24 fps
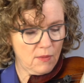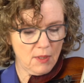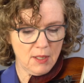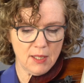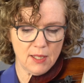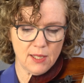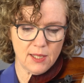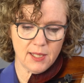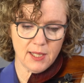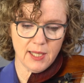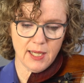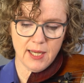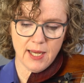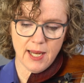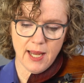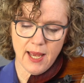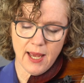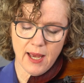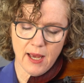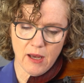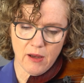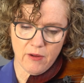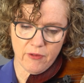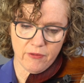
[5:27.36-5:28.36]
C to
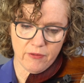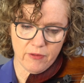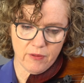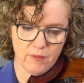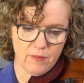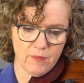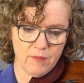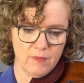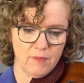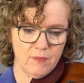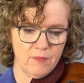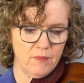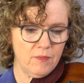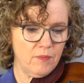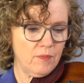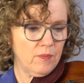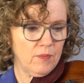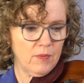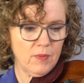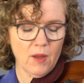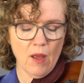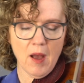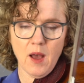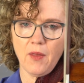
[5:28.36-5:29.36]
F
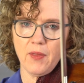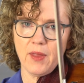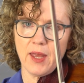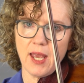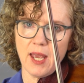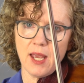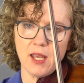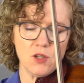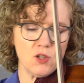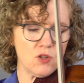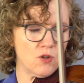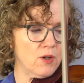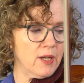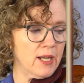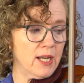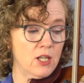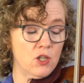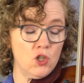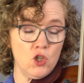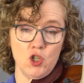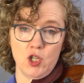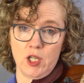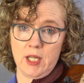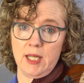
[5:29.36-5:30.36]
on the A string,
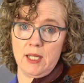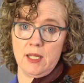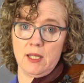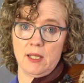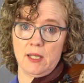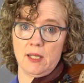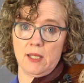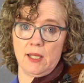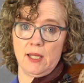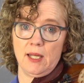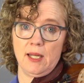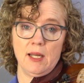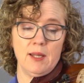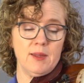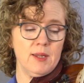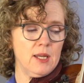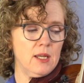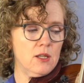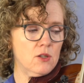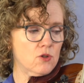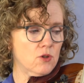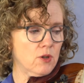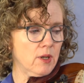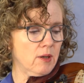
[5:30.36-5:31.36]
and G to C on the
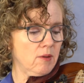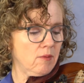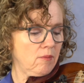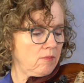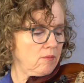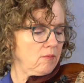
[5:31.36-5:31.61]
E string.